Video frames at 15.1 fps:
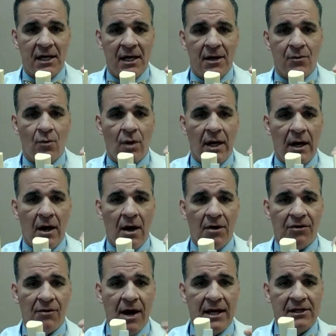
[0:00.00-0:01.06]
where
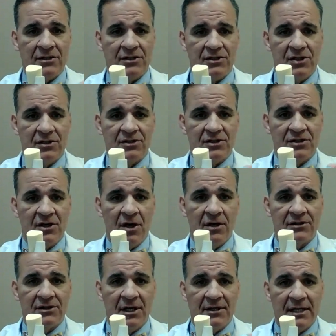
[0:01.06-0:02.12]
arthritis just starts
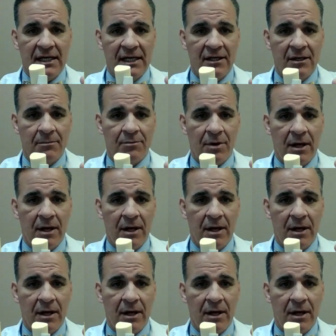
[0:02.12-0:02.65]
on the inner part,